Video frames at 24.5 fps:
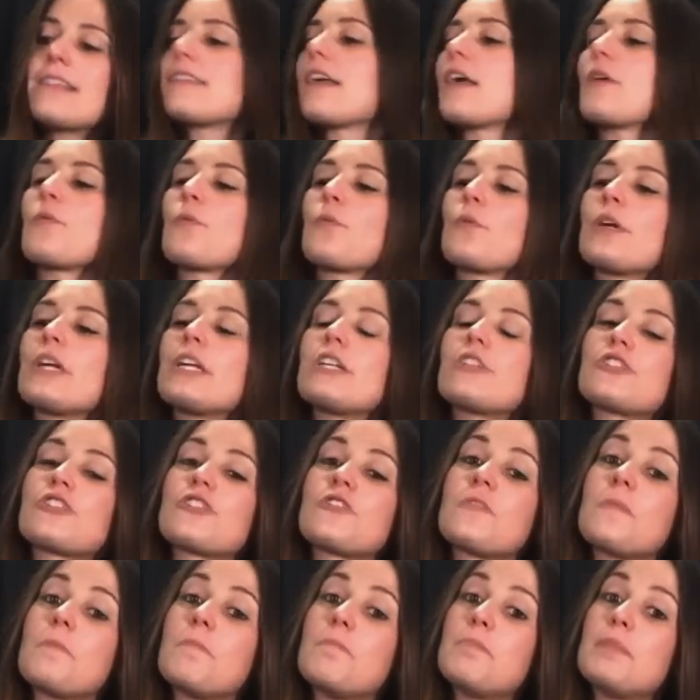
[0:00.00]
as I
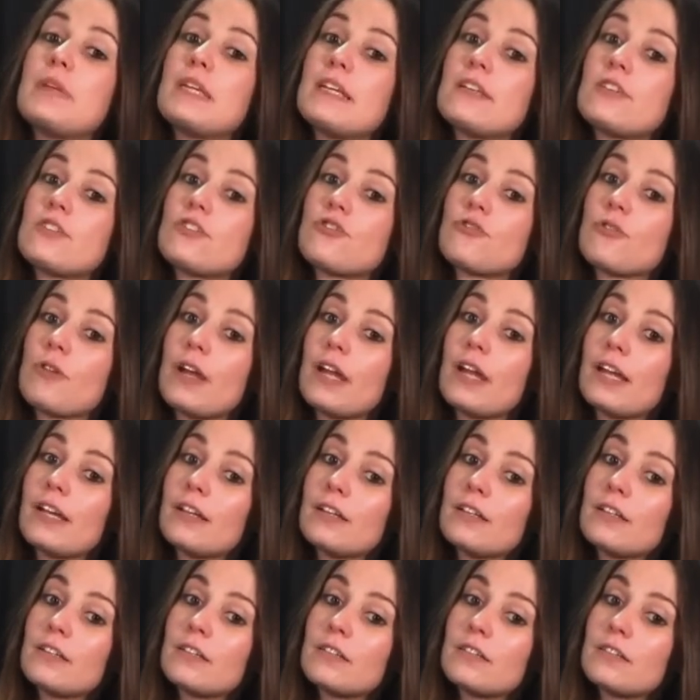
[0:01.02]
reach the B
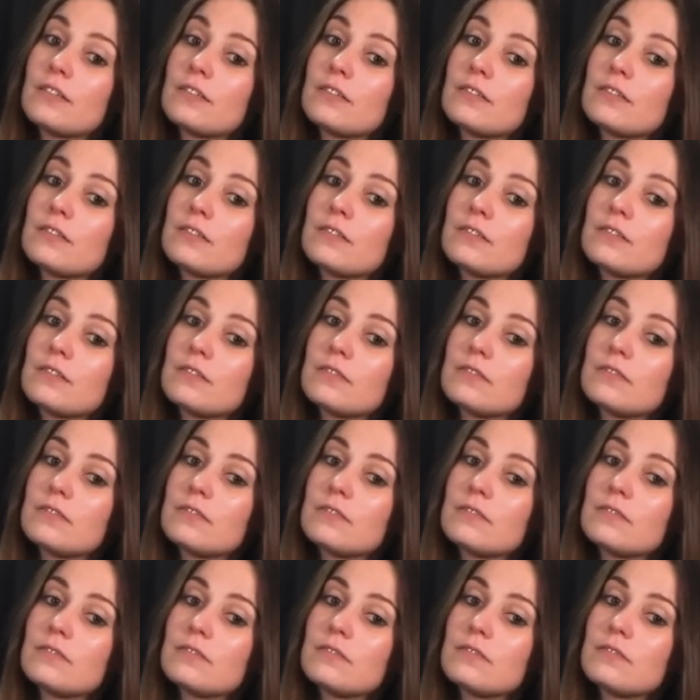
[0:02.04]
string,
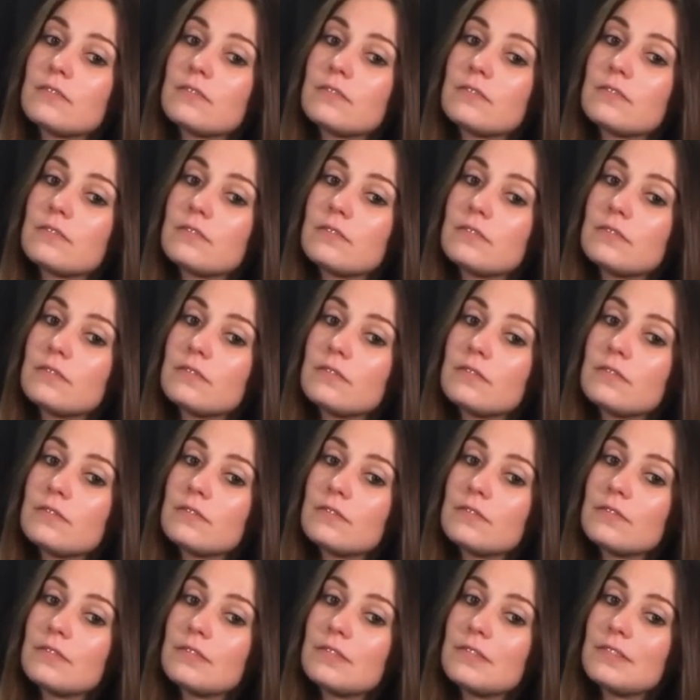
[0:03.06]

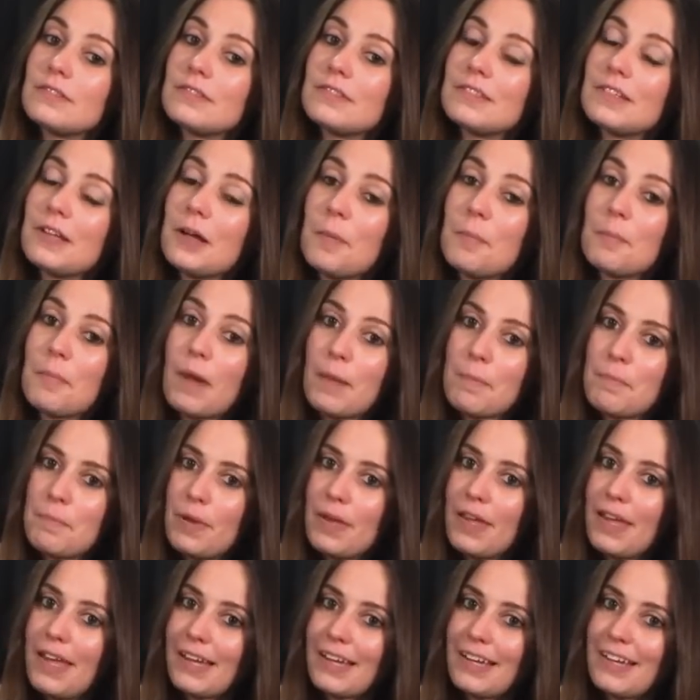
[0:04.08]
my
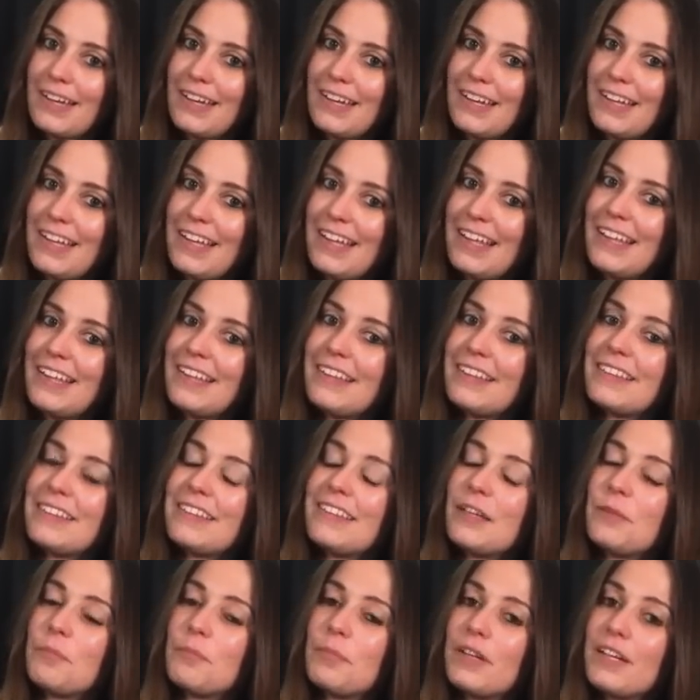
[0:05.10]
pick
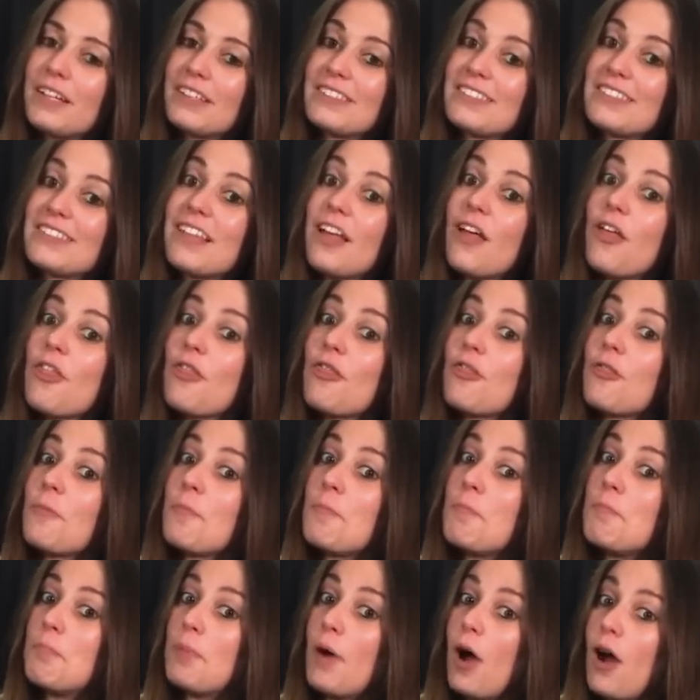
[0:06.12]
then picks
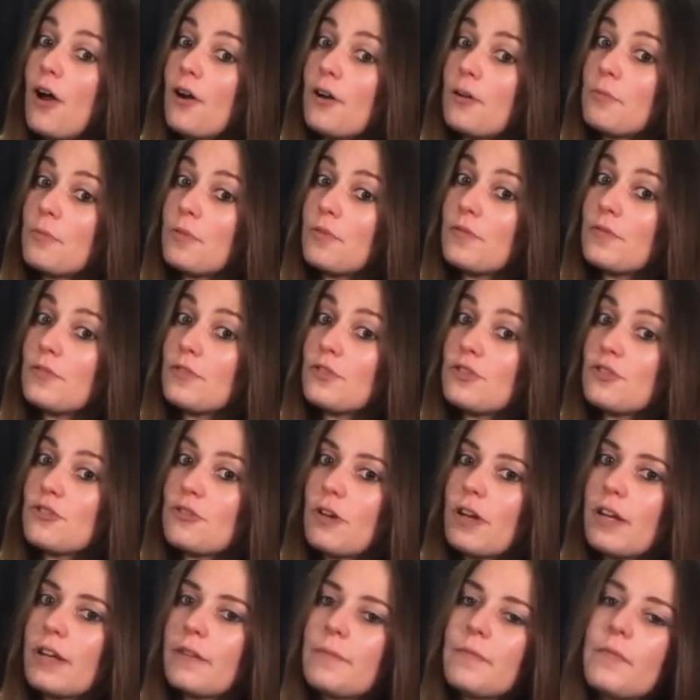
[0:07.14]
the bottom of the
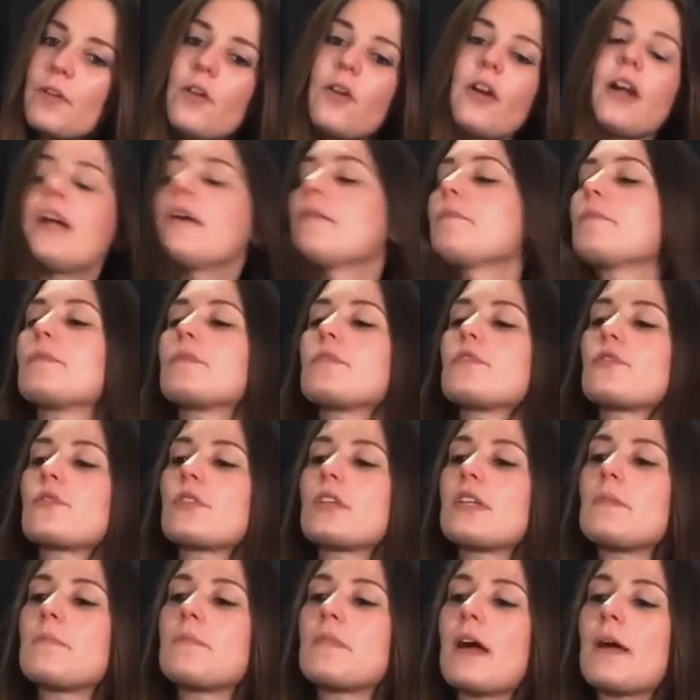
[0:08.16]
string. All right, so
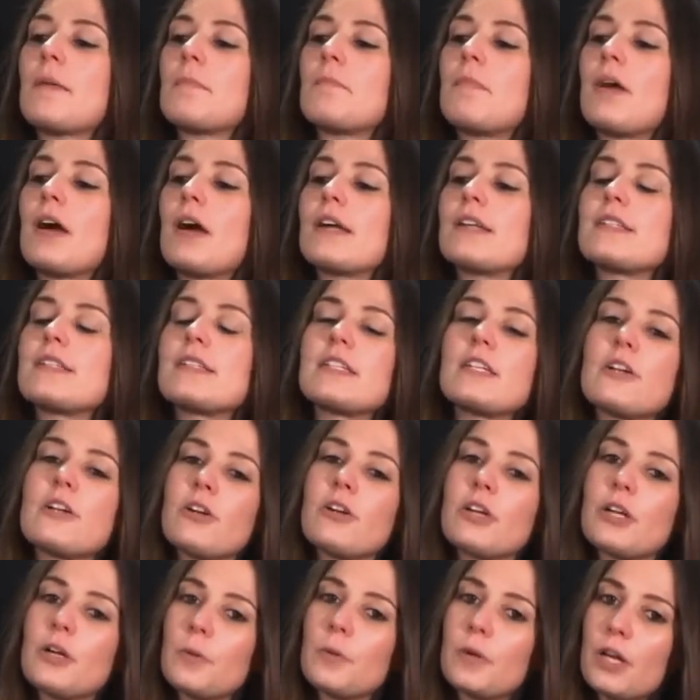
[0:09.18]
keep that in mind
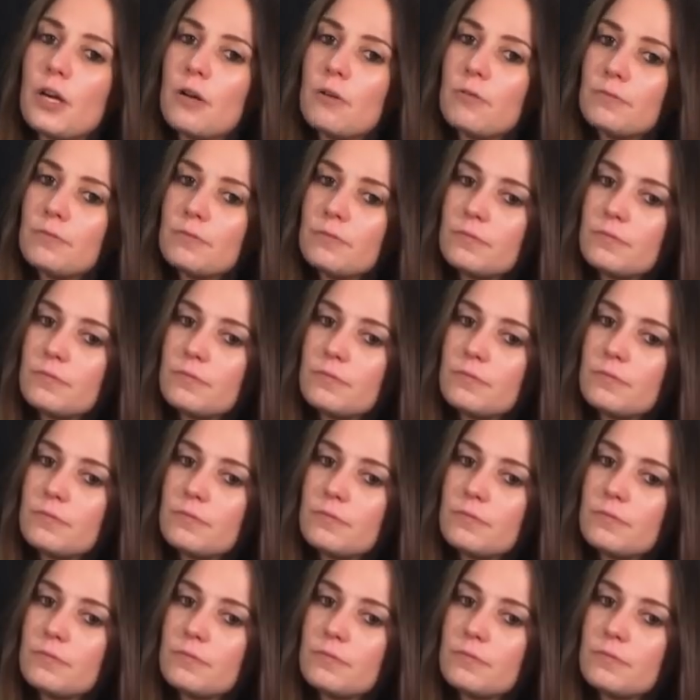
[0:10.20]
here. Here we go.